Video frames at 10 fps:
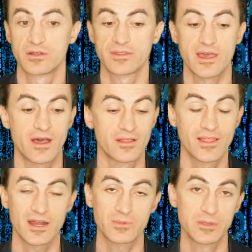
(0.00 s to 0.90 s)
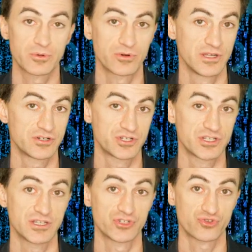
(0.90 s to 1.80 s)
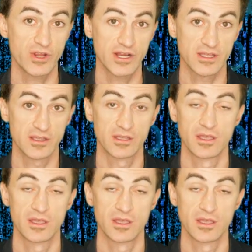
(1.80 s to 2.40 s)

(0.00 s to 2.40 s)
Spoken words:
that a lot of people are interested in trading,